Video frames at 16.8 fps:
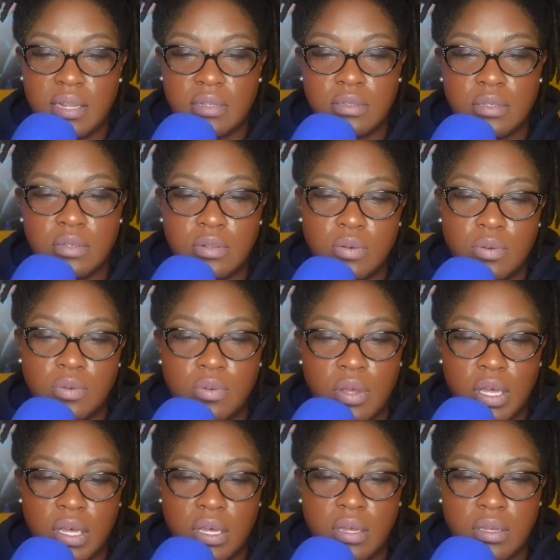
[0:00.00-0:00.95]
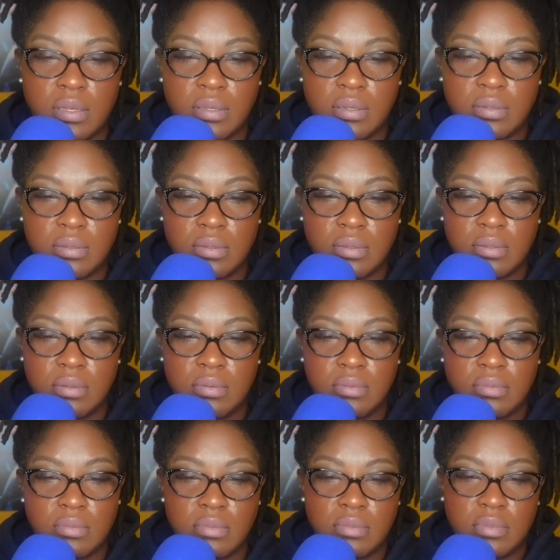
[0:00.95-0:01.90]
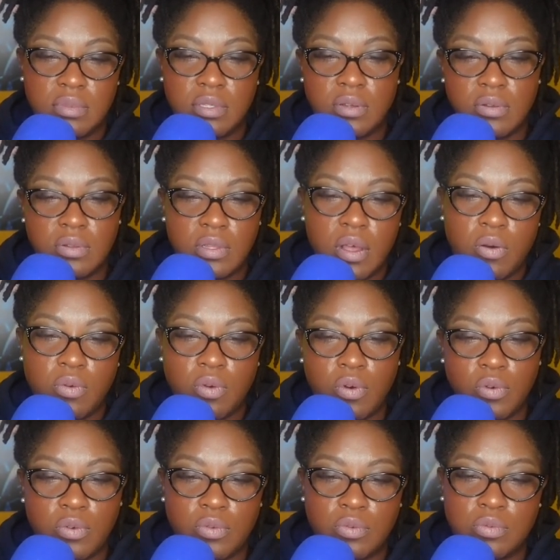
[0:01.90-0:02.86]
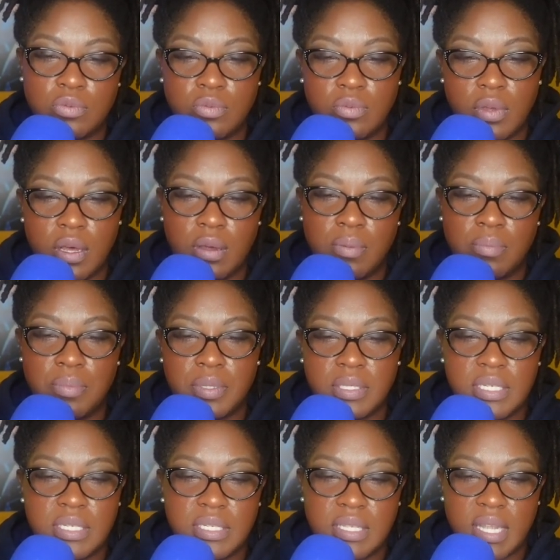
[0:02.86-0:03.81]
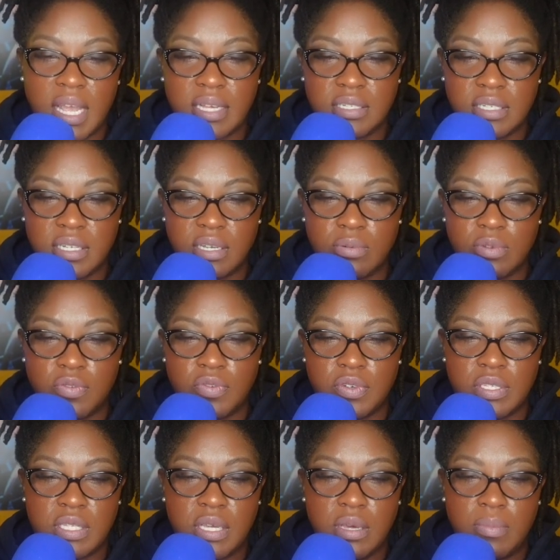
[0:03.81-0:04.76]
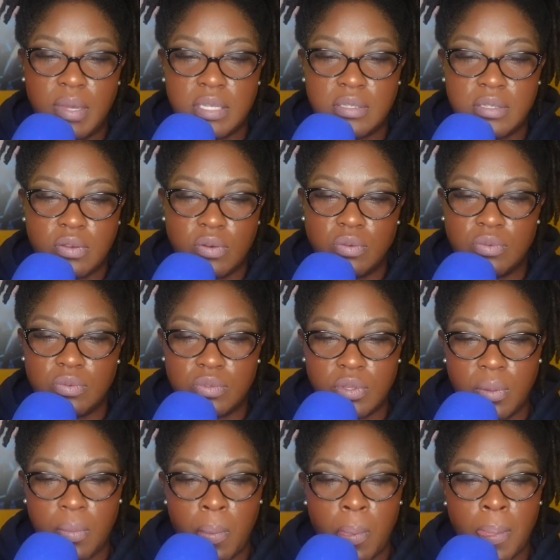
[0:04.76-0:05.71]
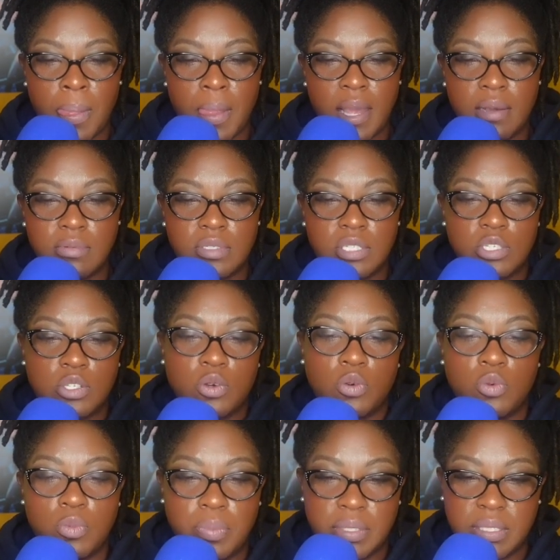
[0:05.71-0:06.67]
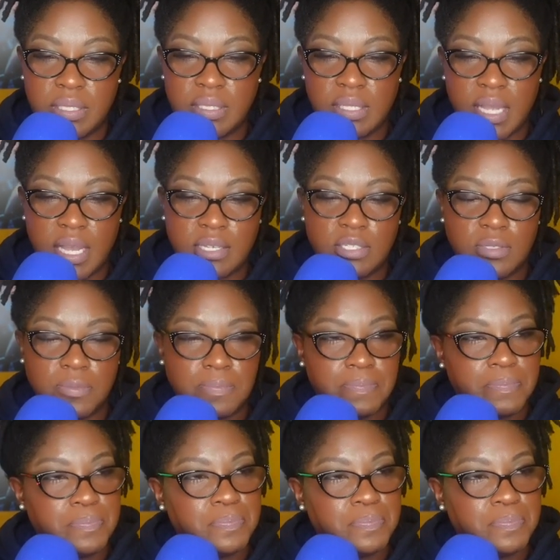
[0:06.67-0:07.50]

at a little uh, little local uh, police station. It was for CMS schools. It was the school police station,